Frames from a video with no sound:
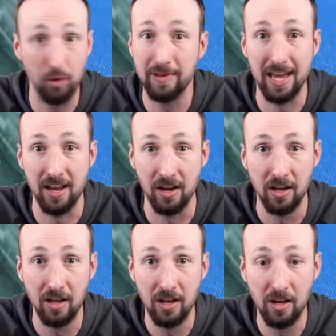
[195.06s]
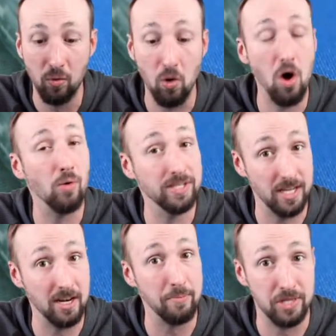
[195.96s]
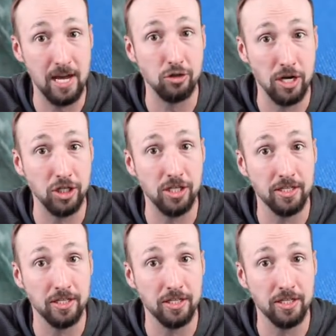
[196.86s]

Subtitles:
bid will always end up with that treasure,